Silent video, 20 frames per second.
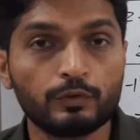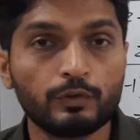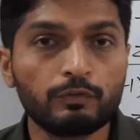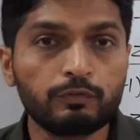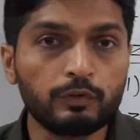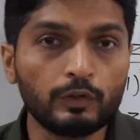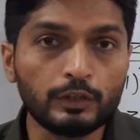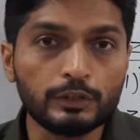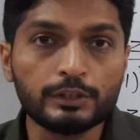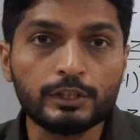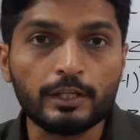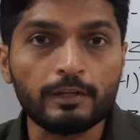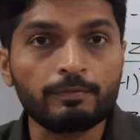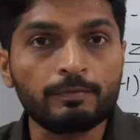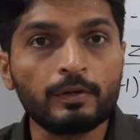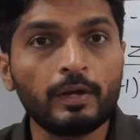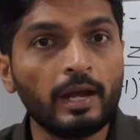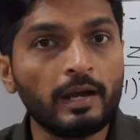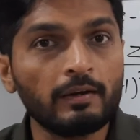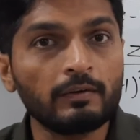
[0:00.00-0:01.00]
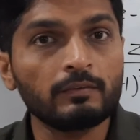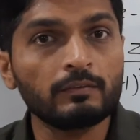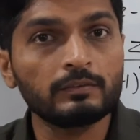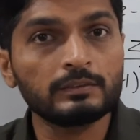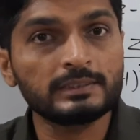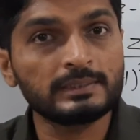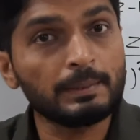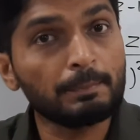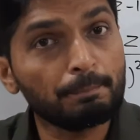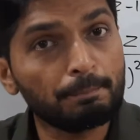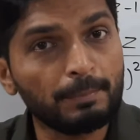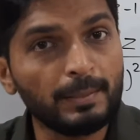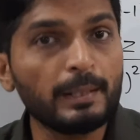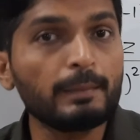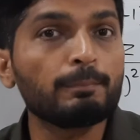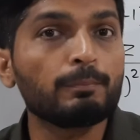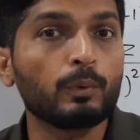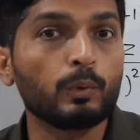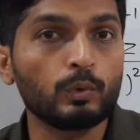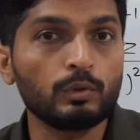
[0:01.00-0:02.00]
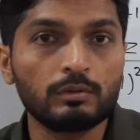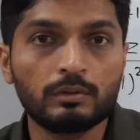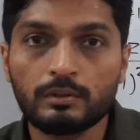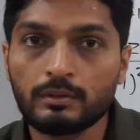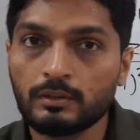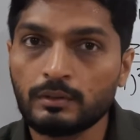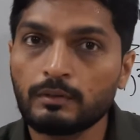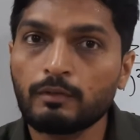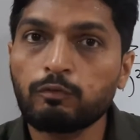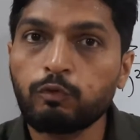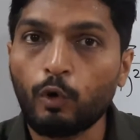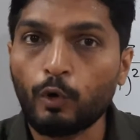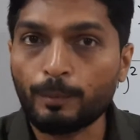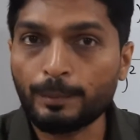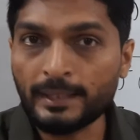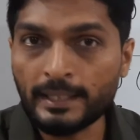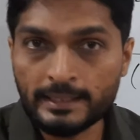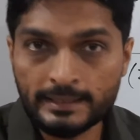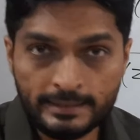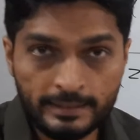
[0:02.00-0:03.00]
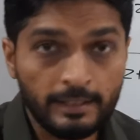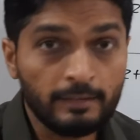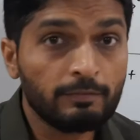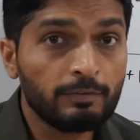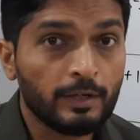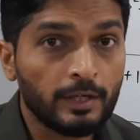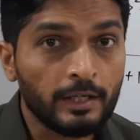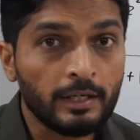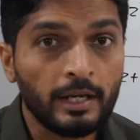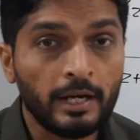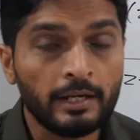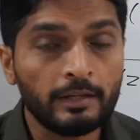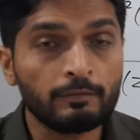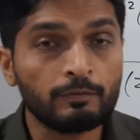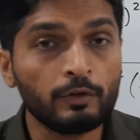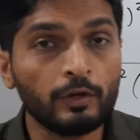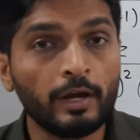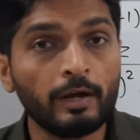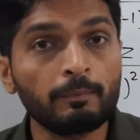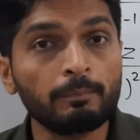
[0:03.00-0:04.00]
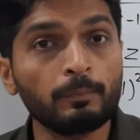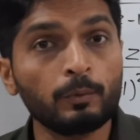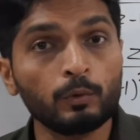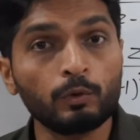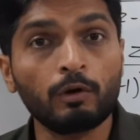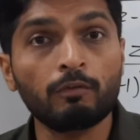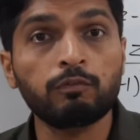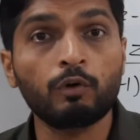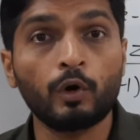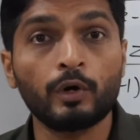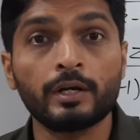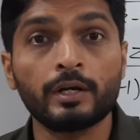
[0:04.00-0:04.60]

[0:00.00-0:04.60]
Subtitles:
The first, if you have simple pole, the formula is different, and if you have pole of